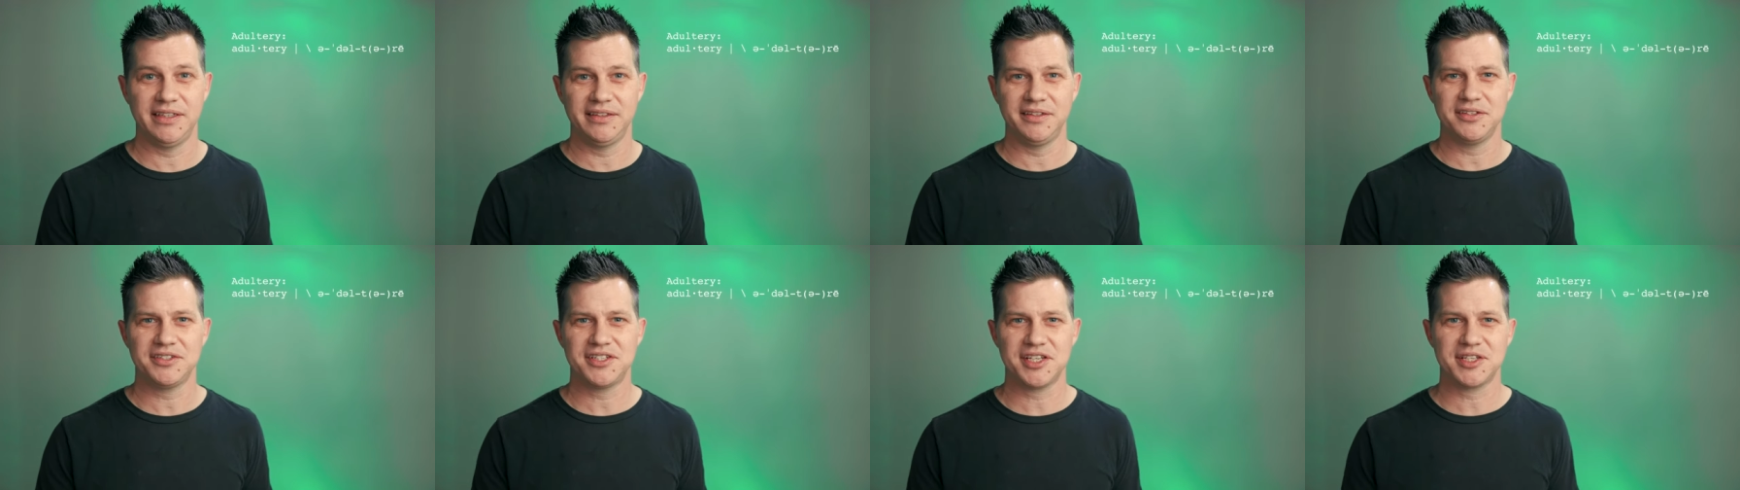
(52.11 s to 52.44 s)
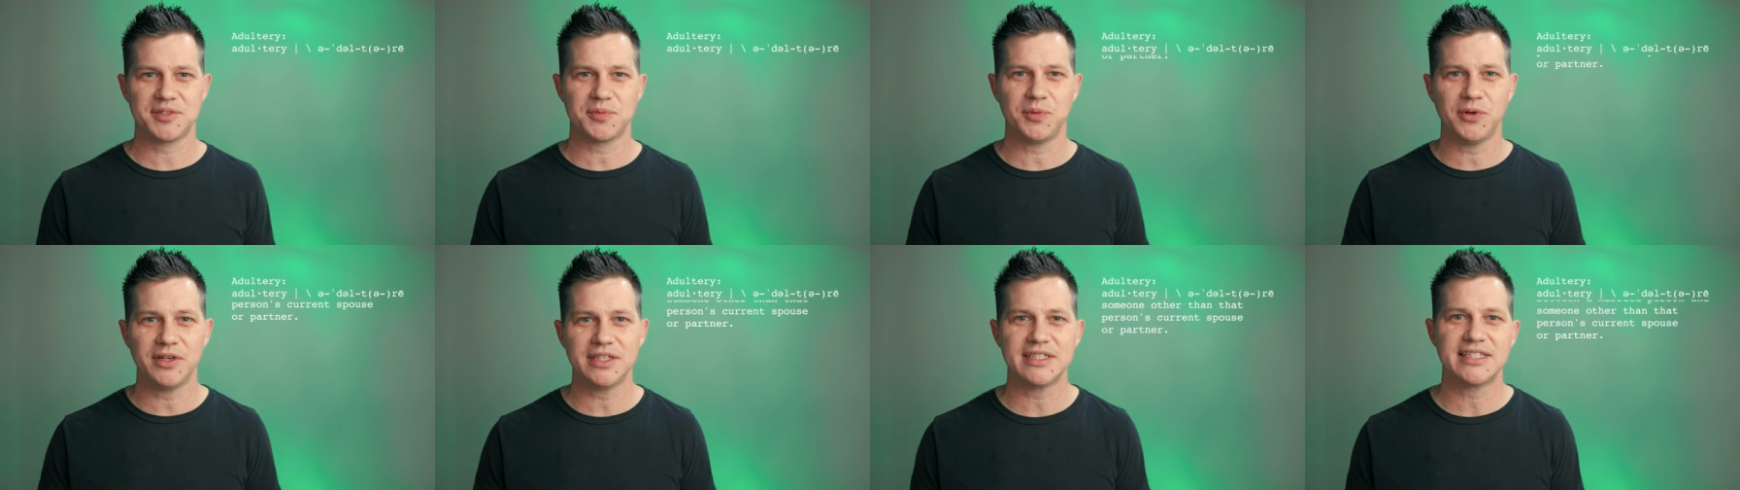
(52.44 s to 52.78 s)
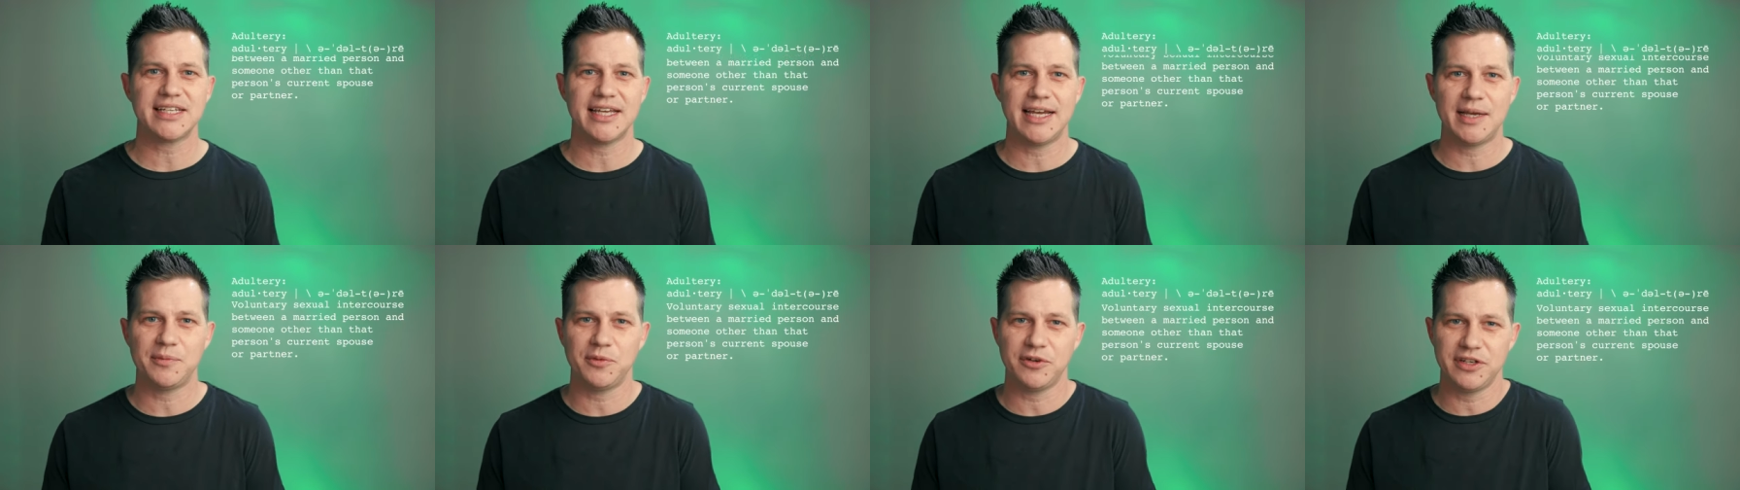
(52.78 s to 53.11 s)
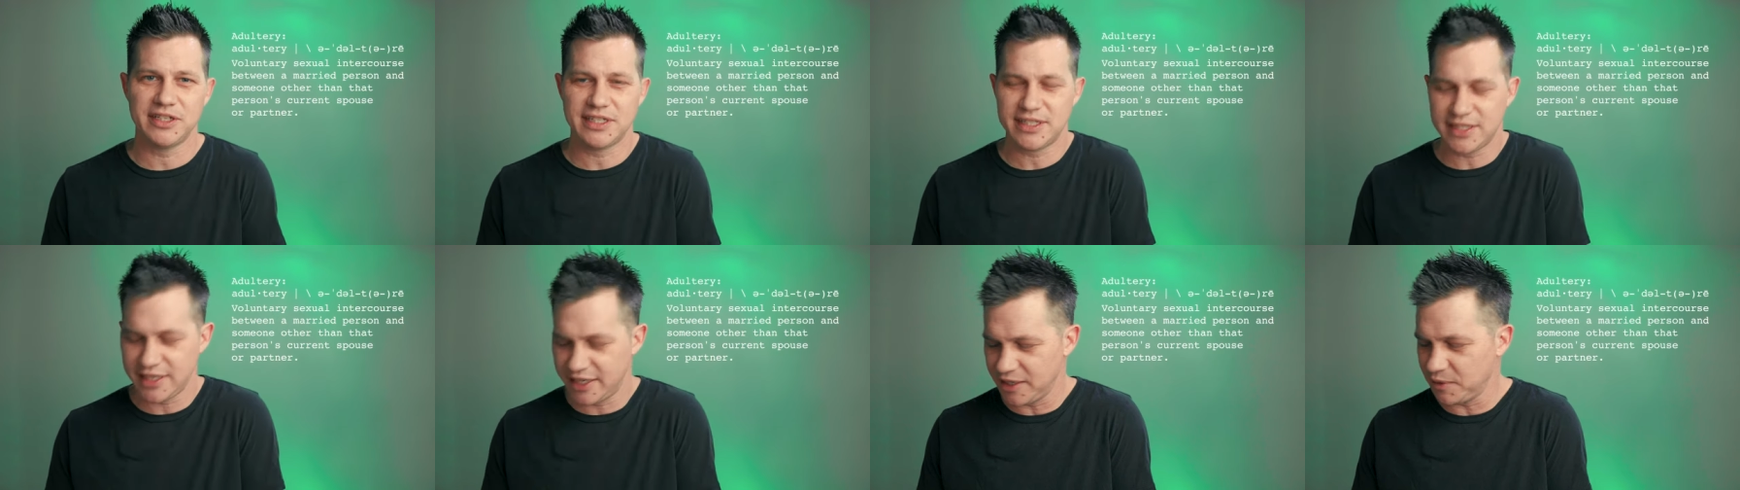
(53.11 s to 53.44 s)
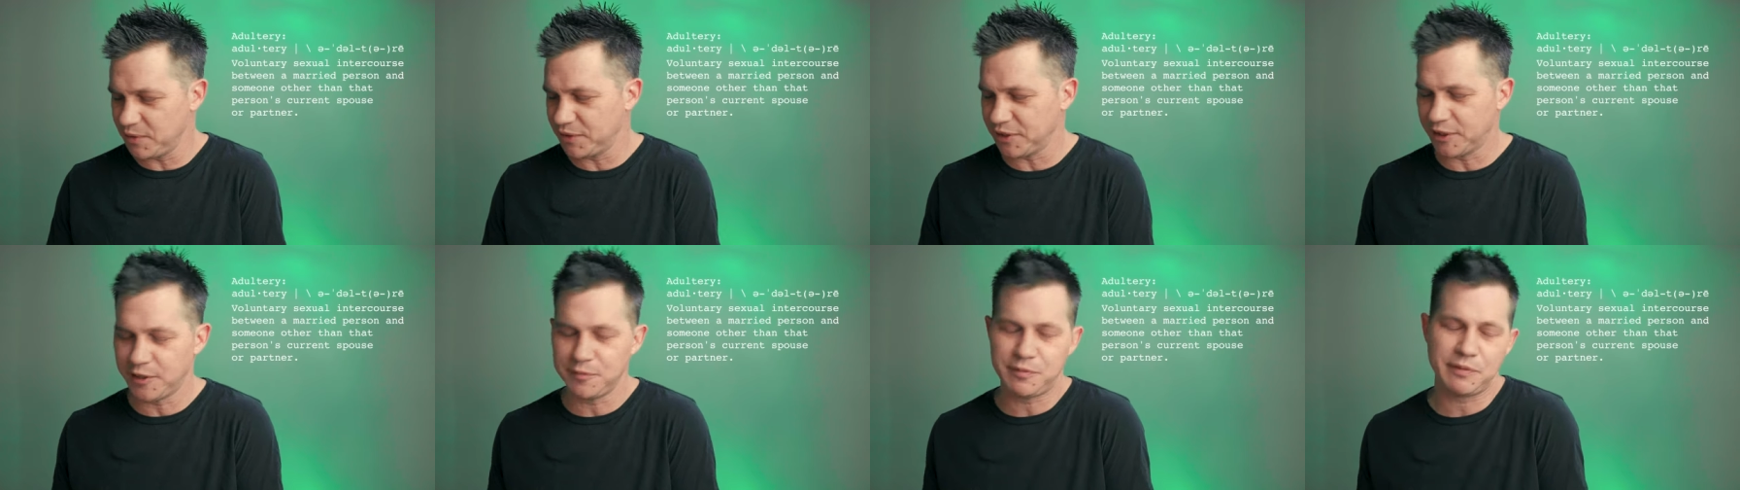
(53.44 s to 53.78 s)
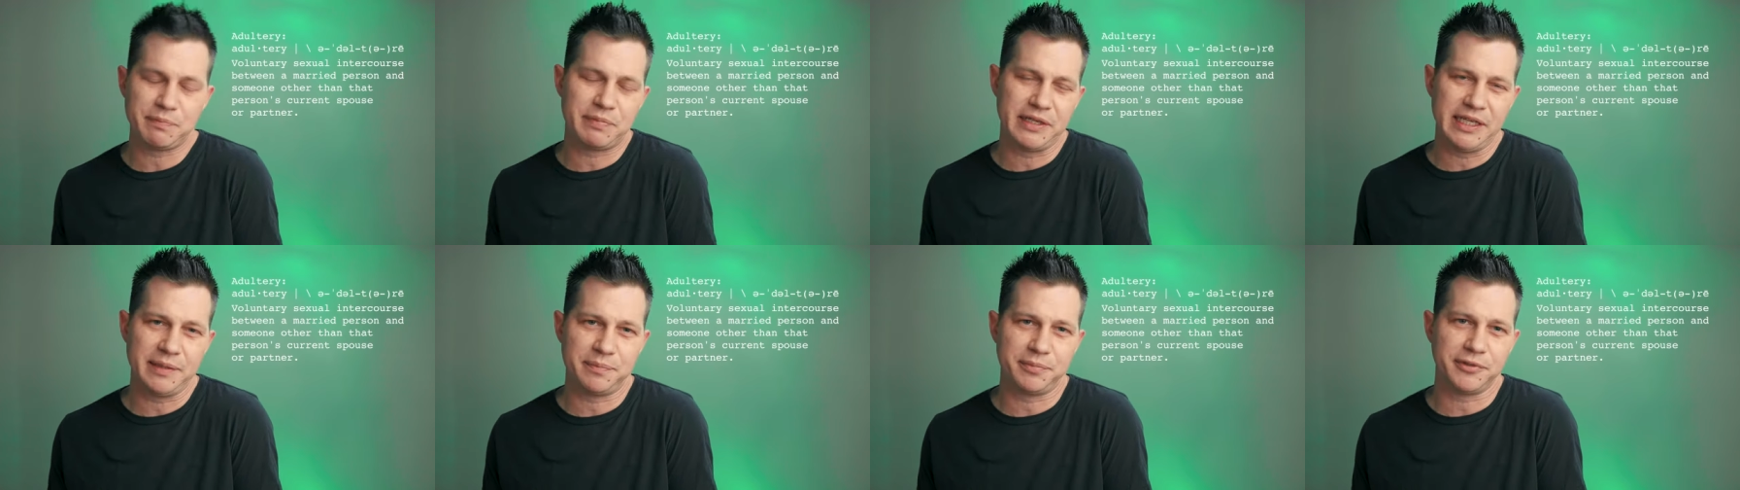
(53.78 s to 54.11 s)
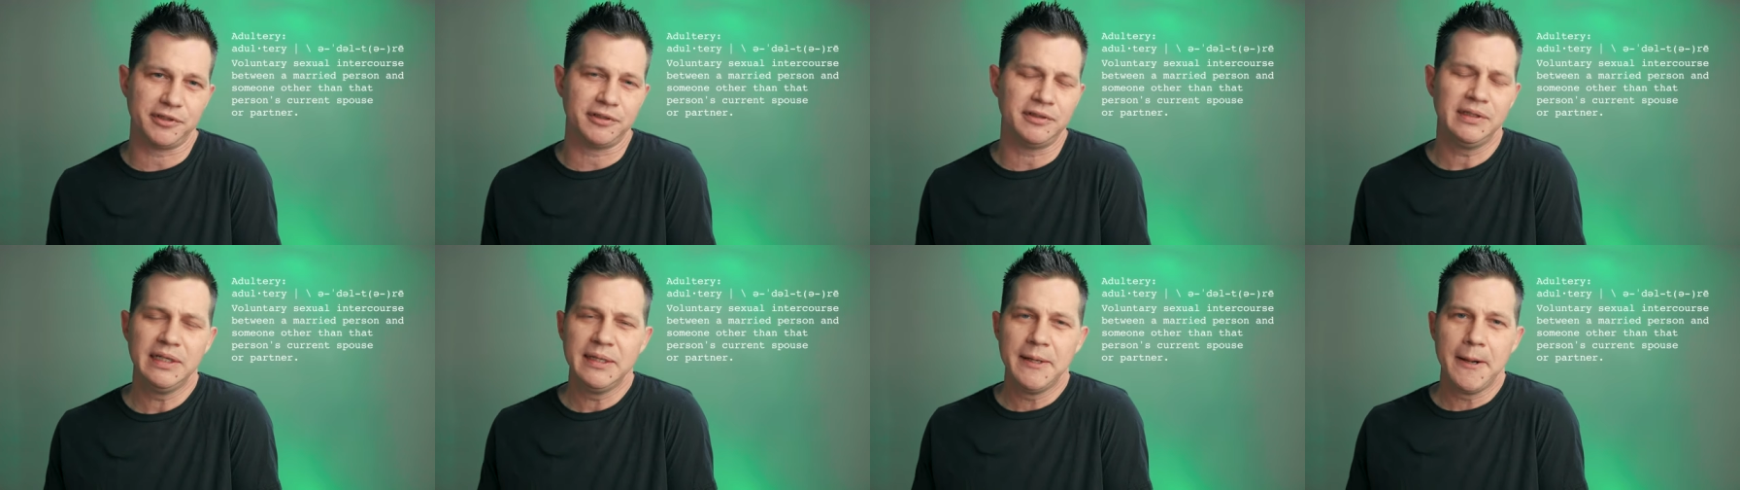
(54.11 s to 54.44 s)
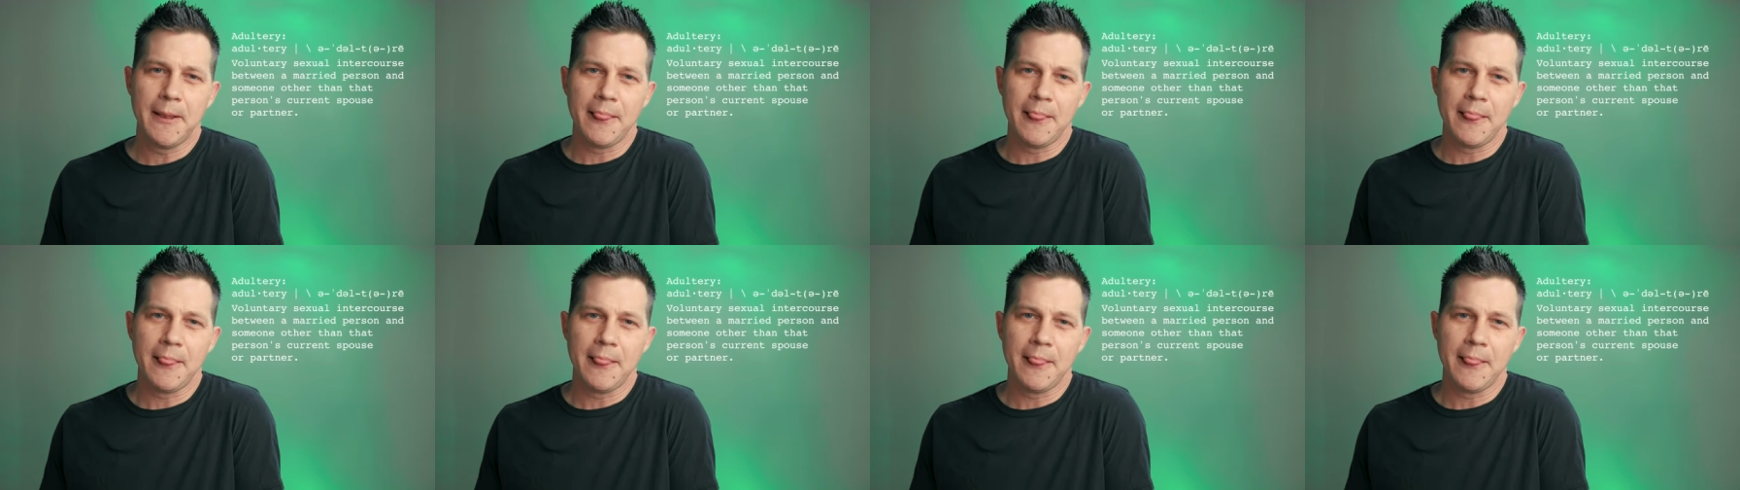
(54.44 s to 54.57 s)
And there's this one time where he's sitting with a group of people